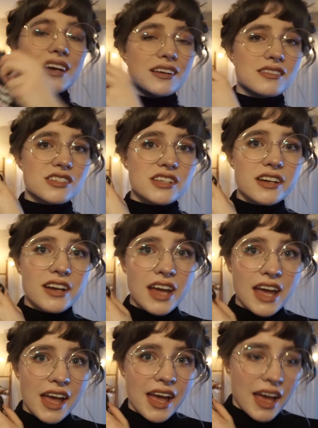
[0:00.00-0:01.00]
Hunter,
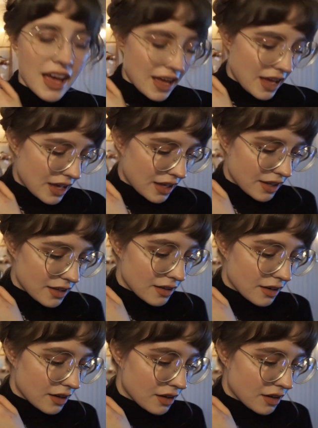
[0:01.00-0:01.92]
and